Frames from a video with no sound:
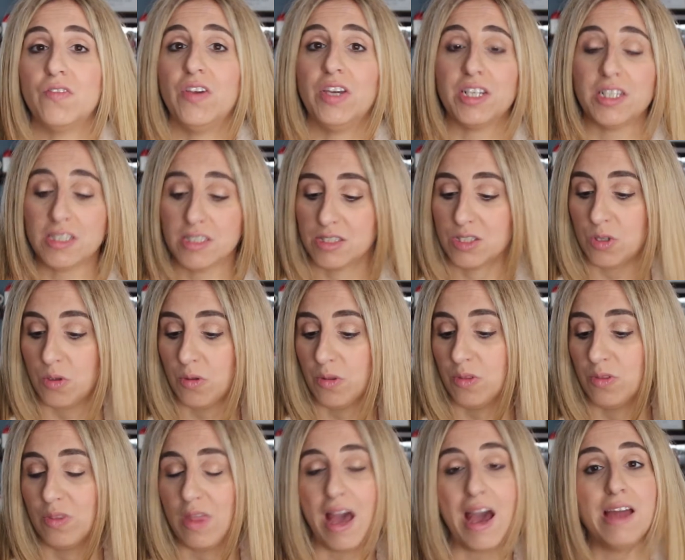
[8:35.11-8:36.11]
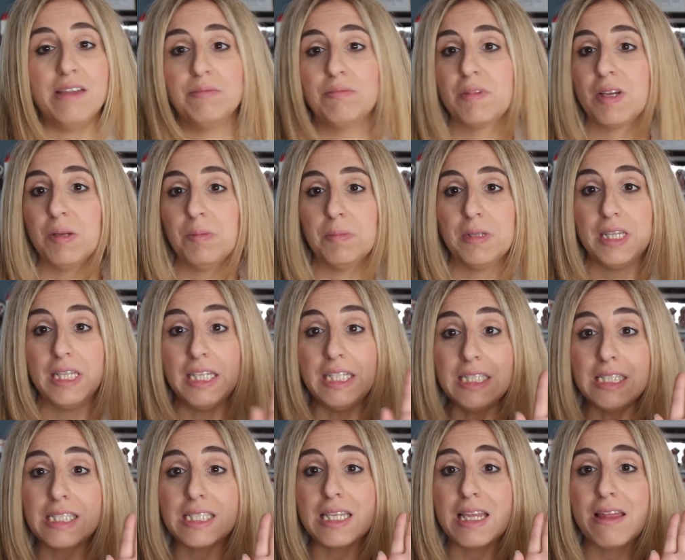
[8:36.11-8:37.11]
fix, so that
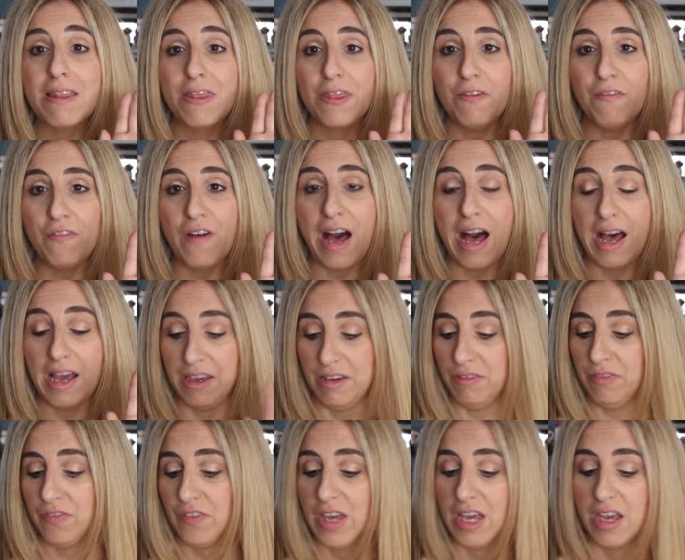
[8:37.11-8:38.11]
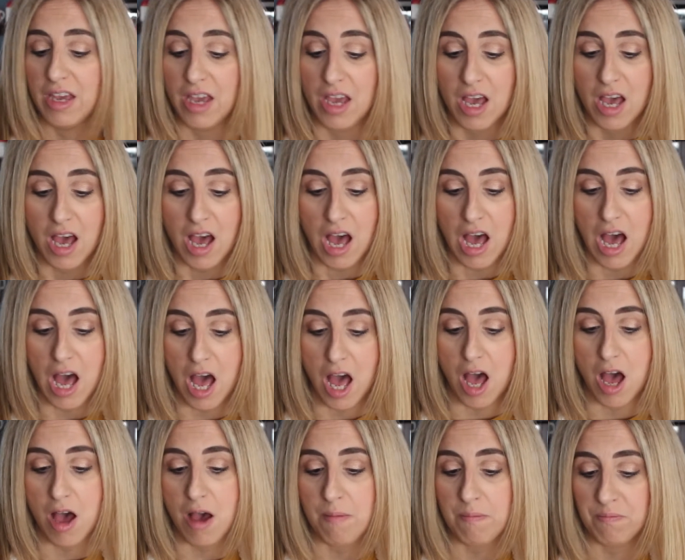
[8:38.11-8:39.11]
completes the five.
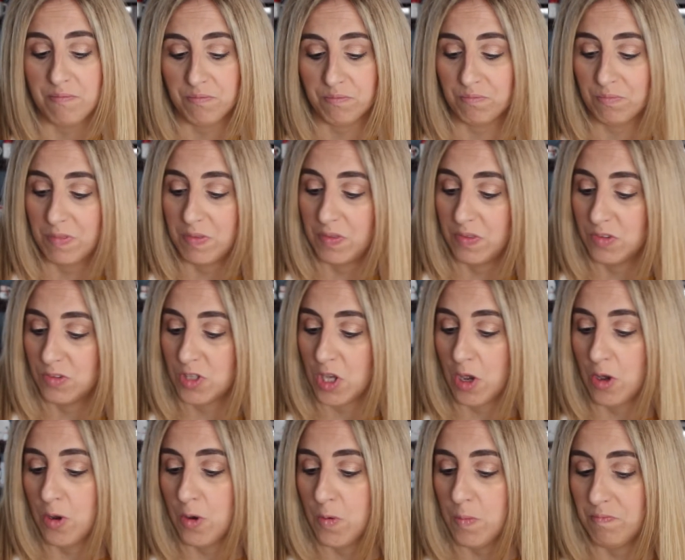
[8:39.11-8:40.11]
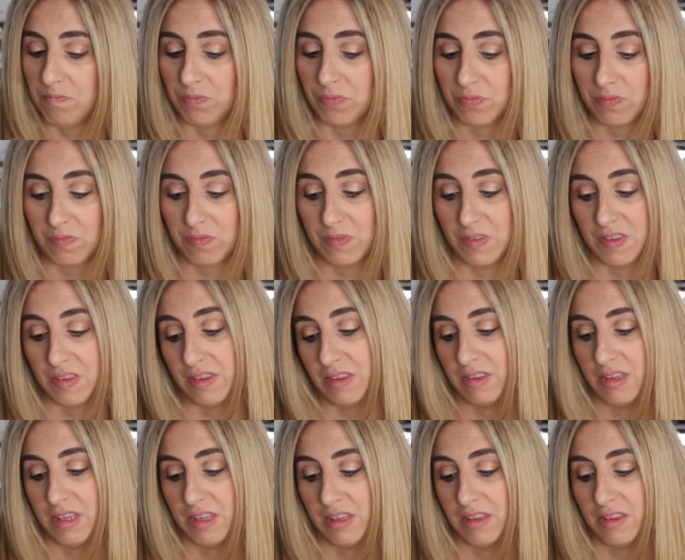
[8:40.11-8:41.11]
Um, so
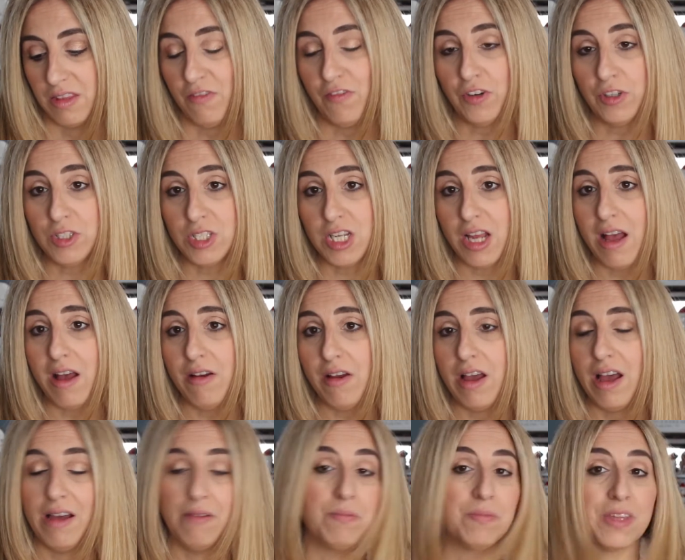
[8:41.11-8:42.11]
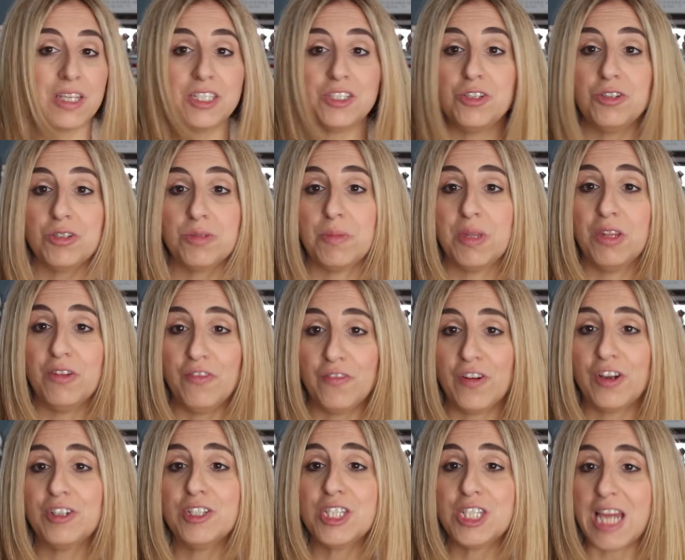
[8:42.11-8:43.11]
the first out, excuse me, the
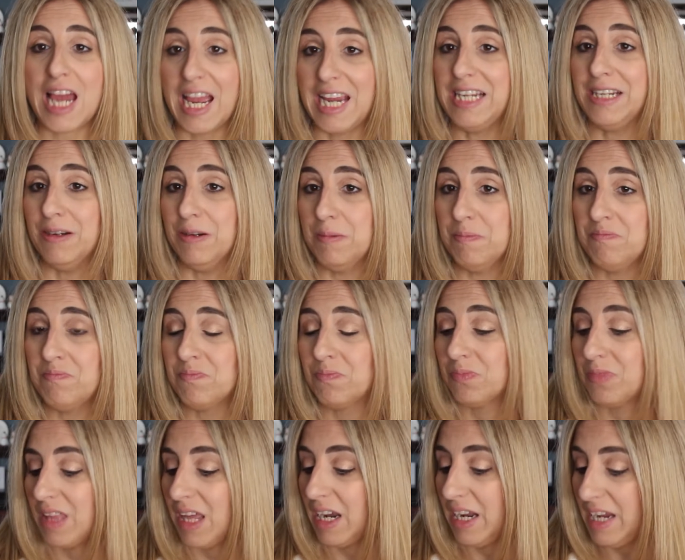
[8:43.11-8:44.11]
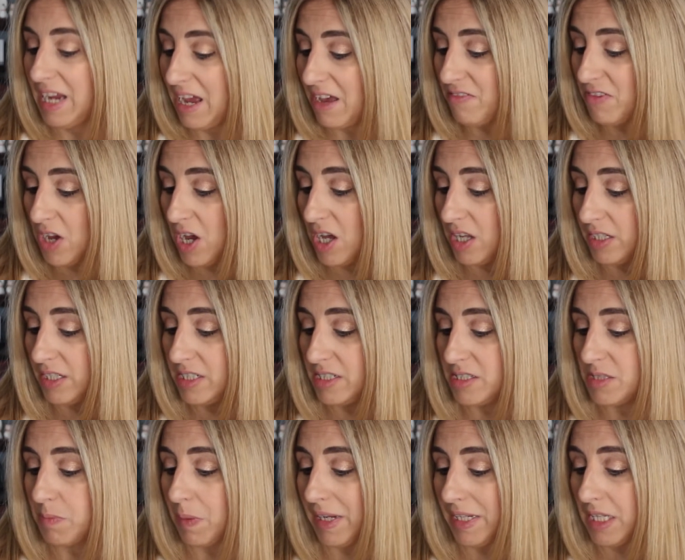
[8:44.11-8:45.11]
first item that I have on
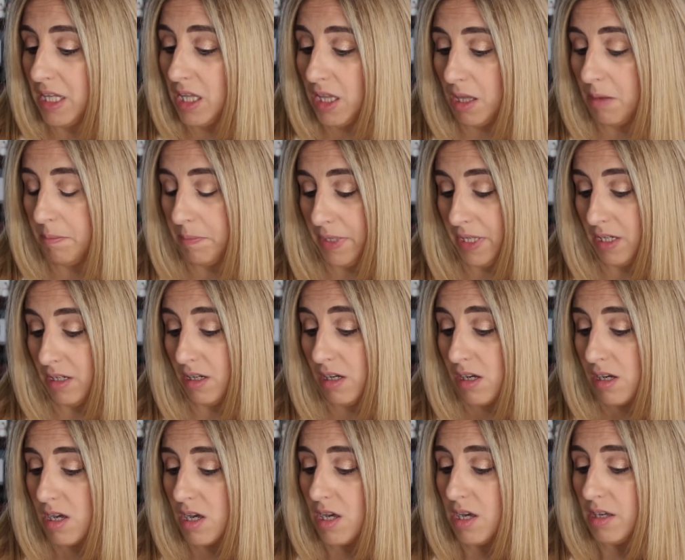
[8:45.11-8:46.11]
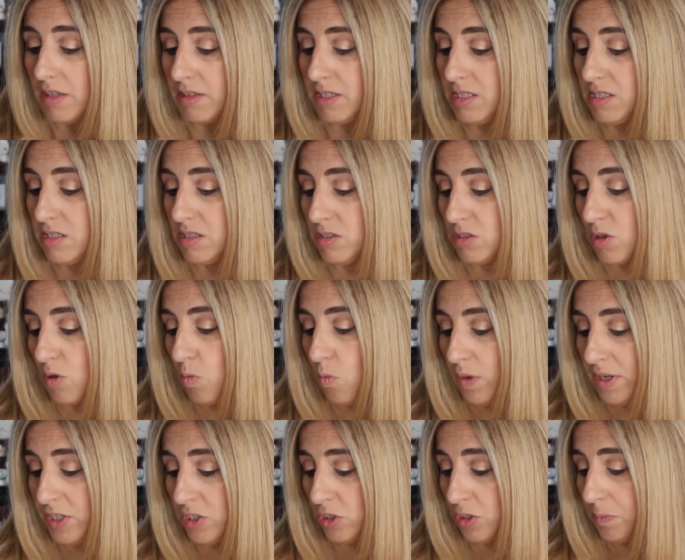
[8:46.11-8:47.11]
is by Columbia. This is the
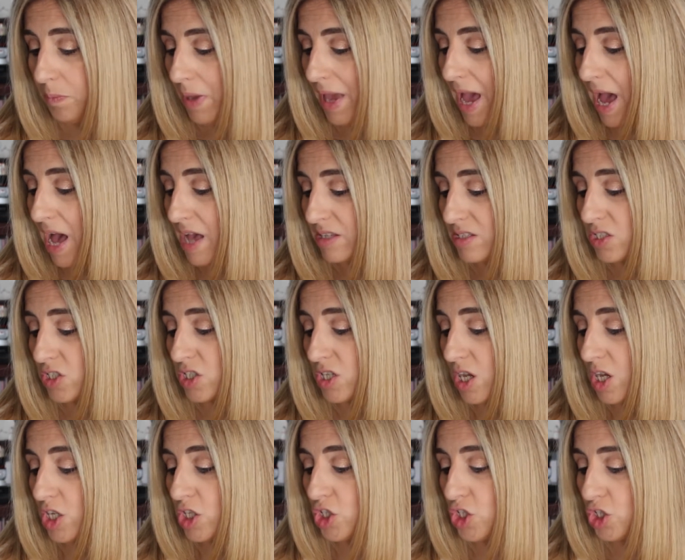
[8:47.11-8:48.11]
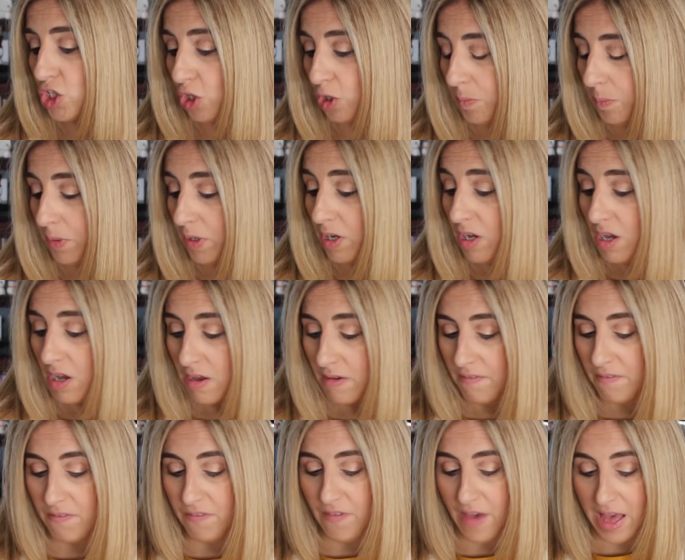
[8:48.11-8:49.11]
Winter Pass Sherpa
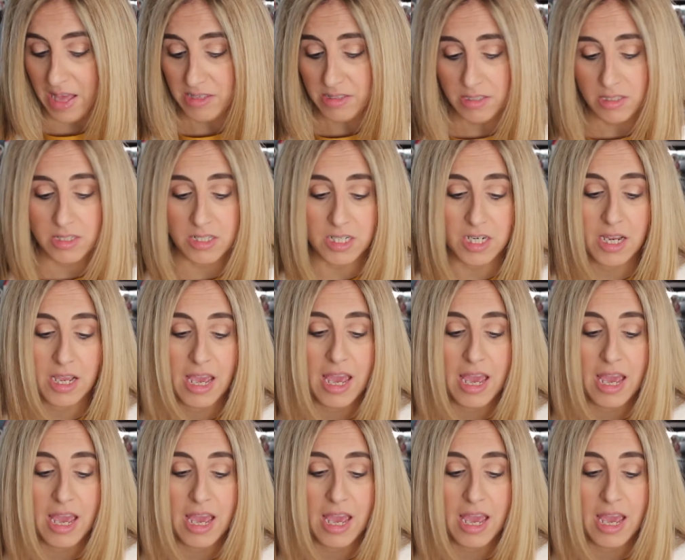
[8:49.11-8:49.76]
vest.